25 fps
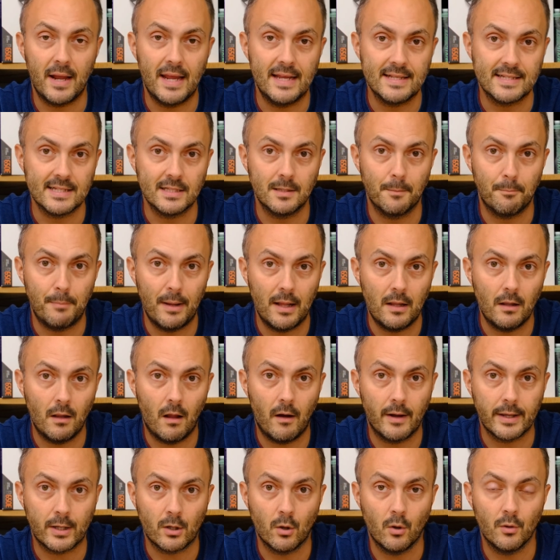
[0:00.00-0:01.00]
hitting the bell
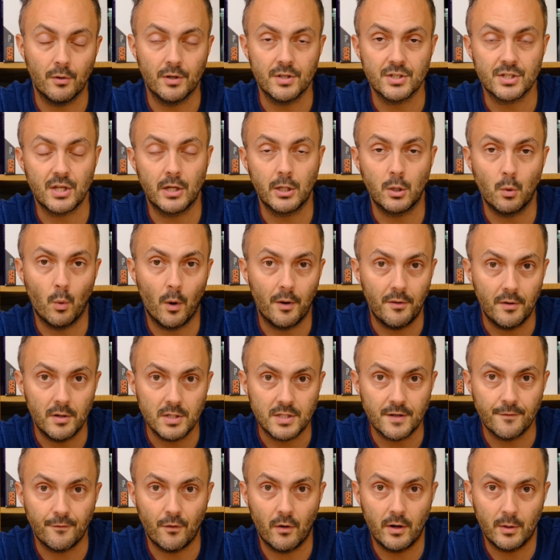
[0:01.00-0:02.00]
icon so you are
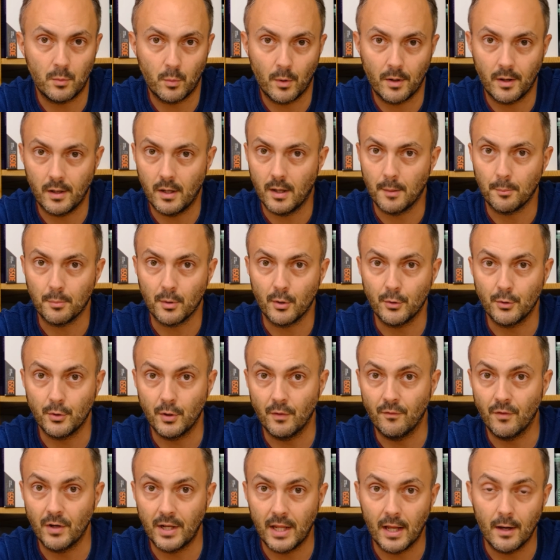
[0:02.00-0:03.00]
notified when I upload
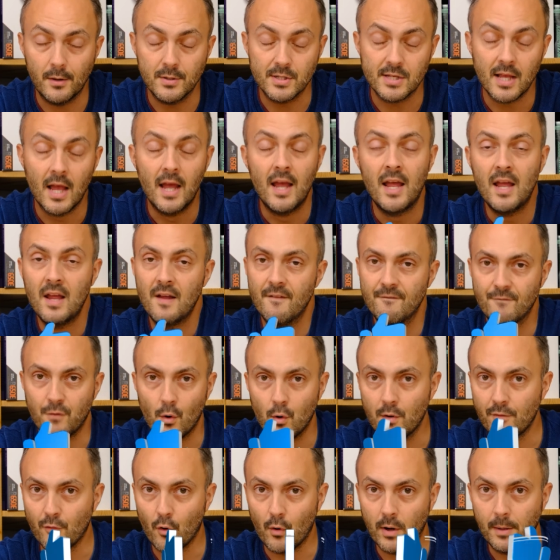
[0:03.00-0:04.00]
new videos.
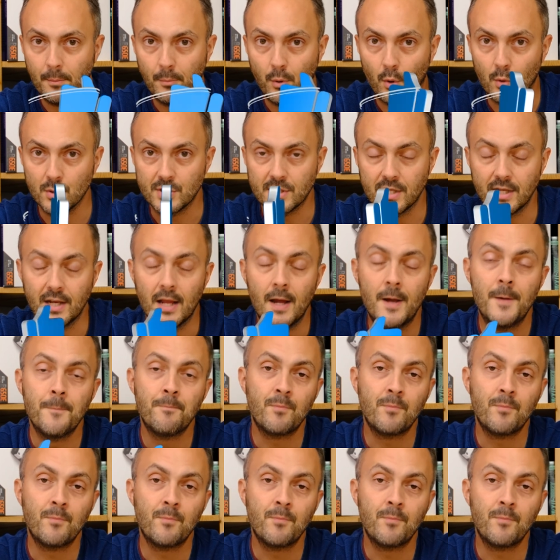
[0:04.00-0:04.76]
Very, very important.